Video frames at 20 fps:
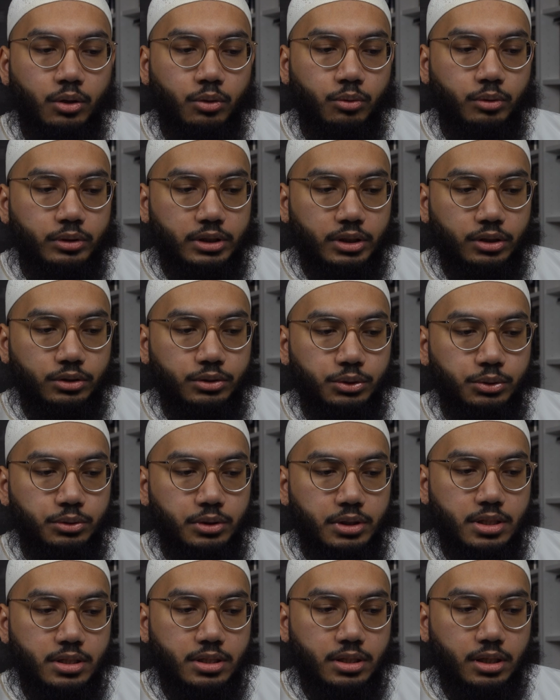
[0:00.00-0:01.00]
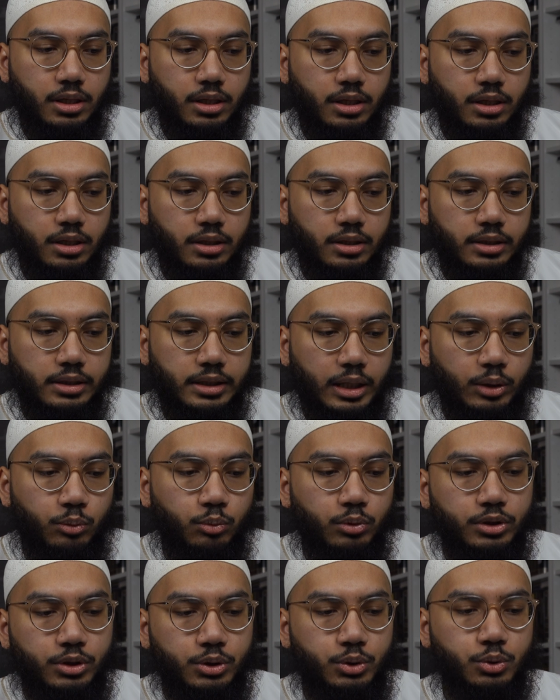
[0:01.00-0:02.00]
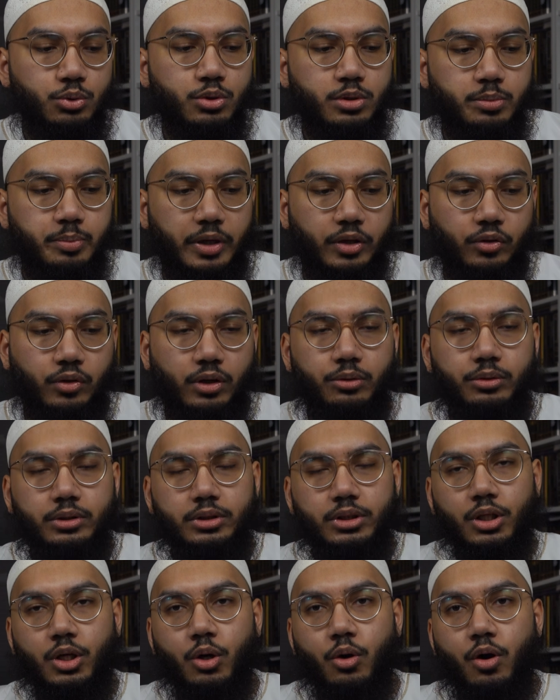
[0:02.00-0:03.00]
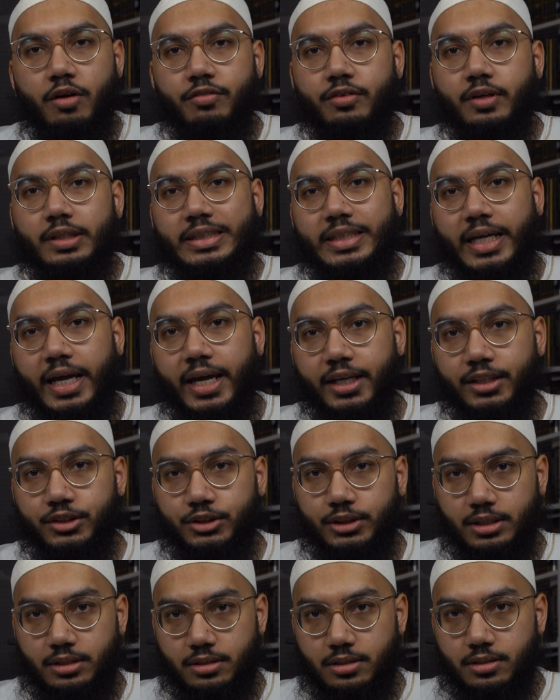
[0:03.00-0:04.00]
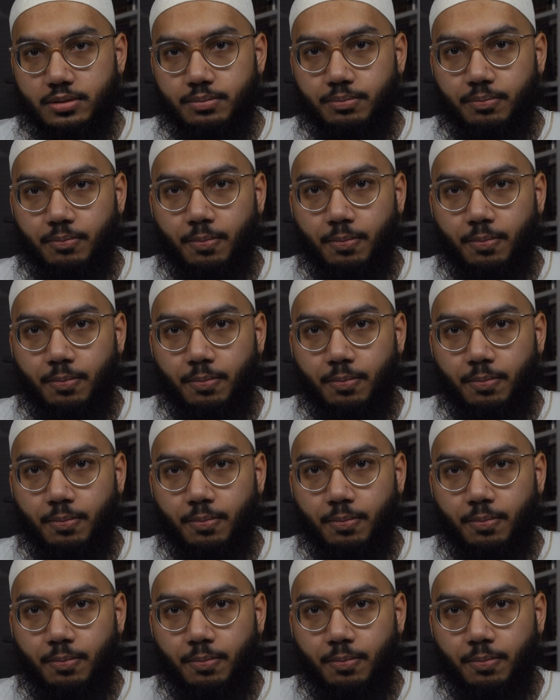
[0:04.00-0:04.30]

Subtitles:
what they'll do is they will use Baydawi to go off on tangents.